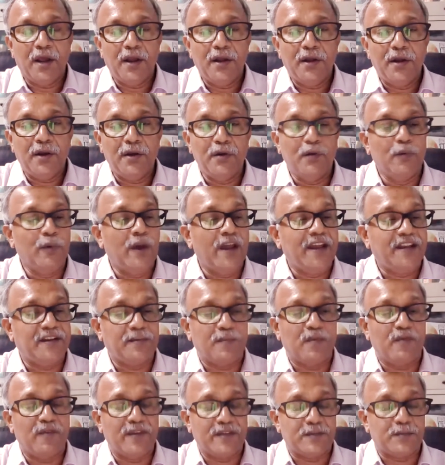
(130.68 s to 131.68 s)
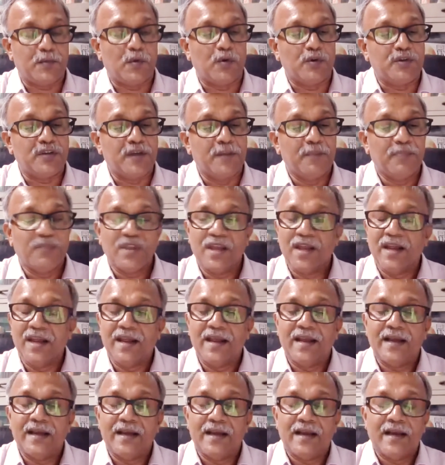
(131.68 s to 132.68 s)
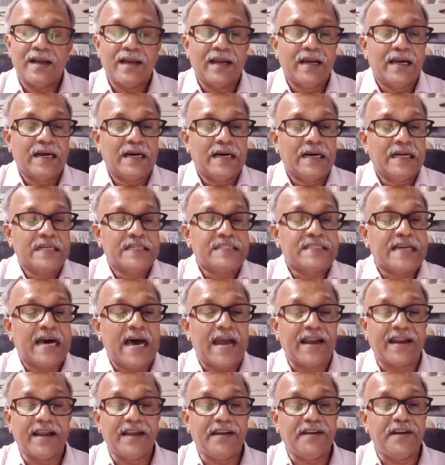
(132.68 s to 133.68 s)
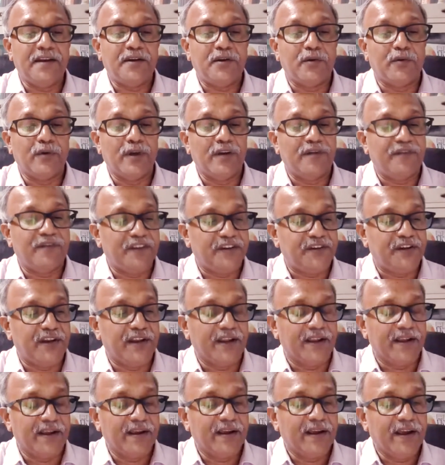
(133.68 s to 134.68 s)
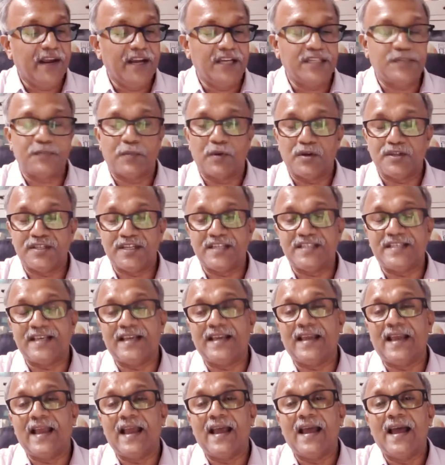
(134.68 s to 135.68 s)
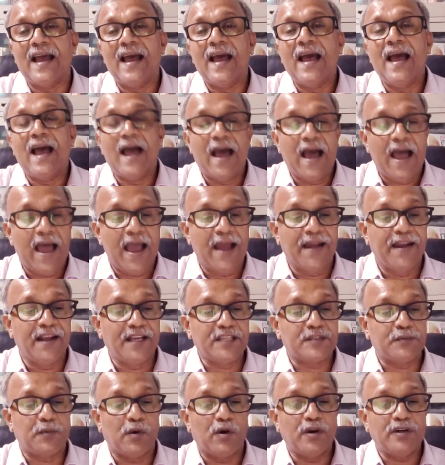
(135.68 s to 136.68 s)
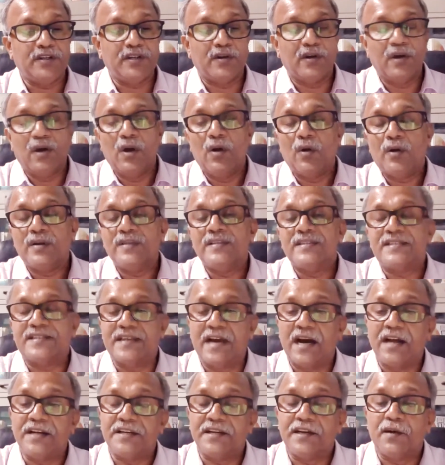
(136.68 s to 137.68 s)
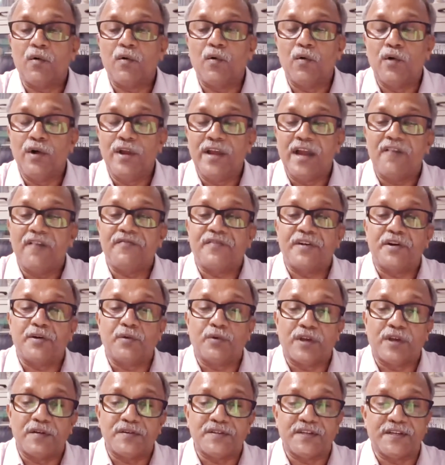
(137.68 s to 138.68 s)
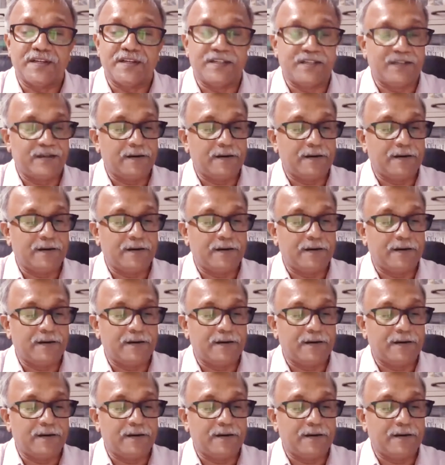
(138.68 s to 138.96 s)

new item of export. Targeted tuna fishing, its processing and export started only after 2000.